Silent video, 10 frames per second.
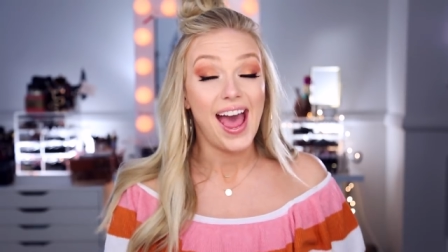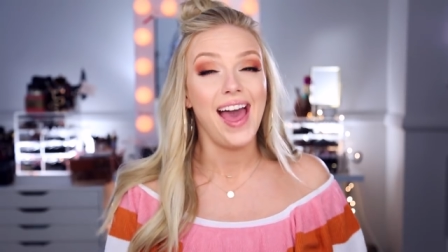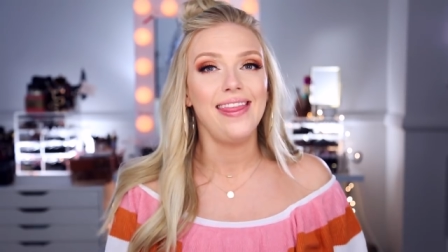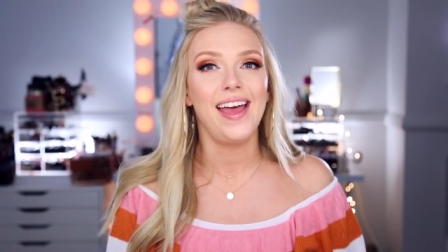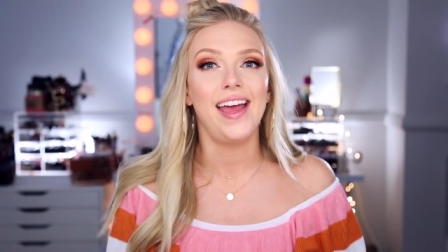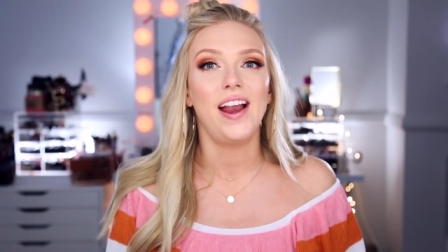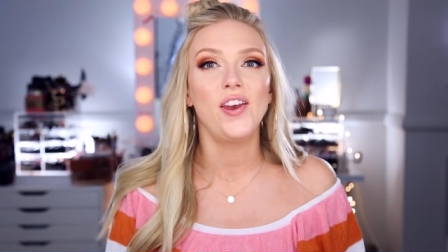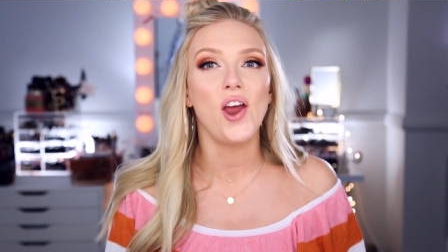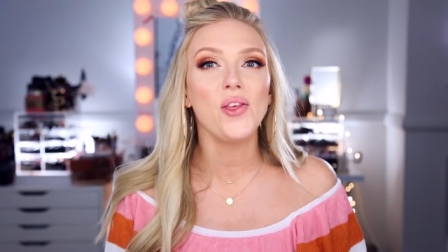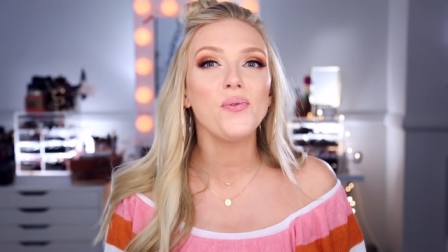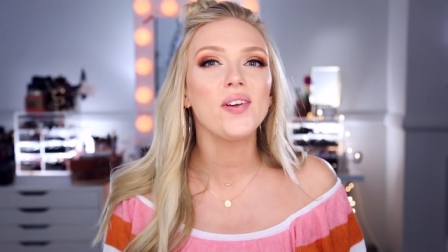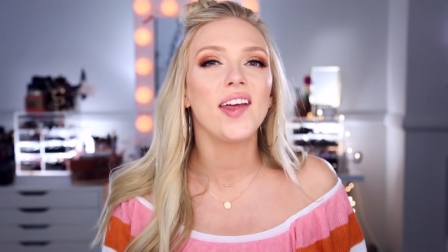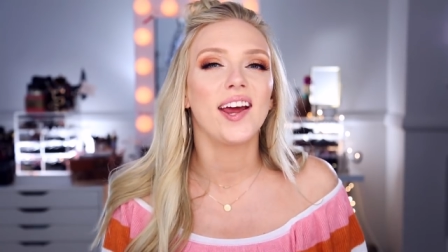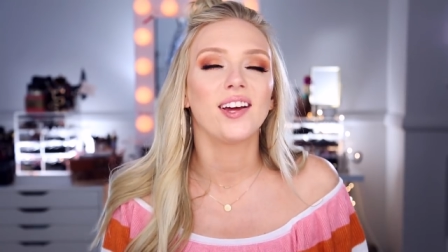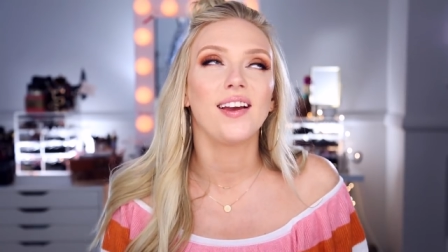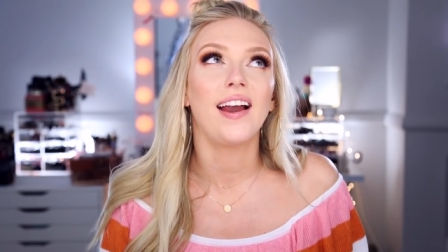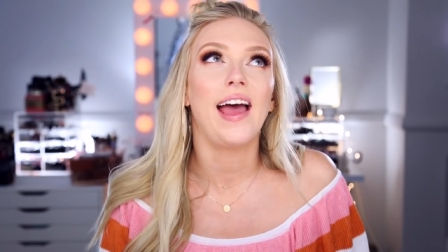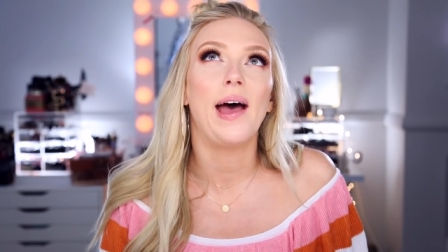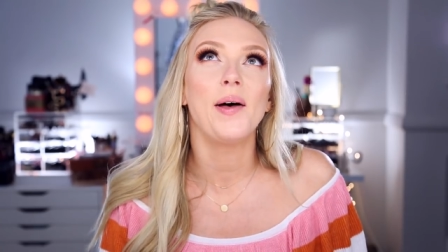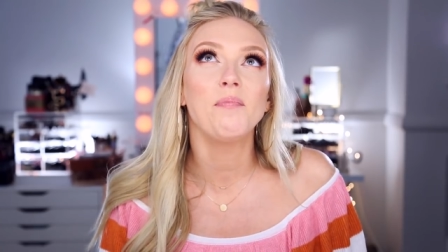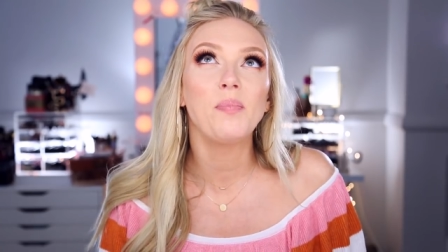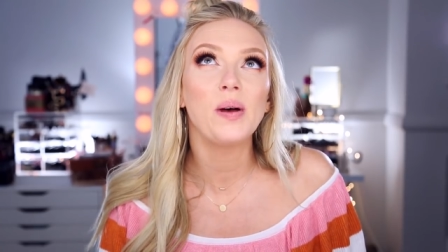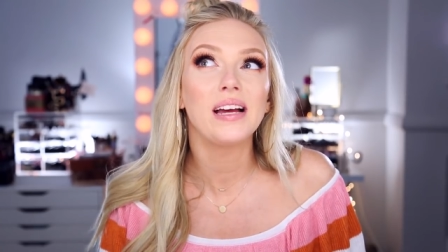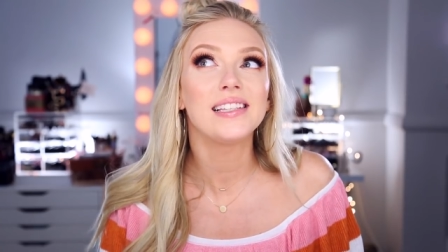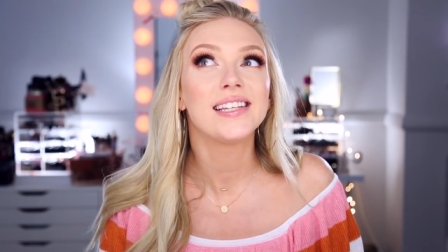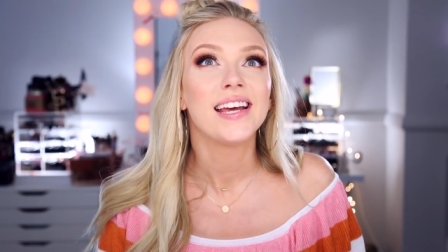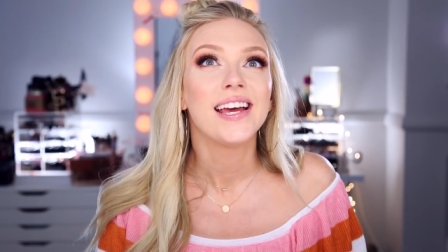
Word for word: And then another one that I could not help but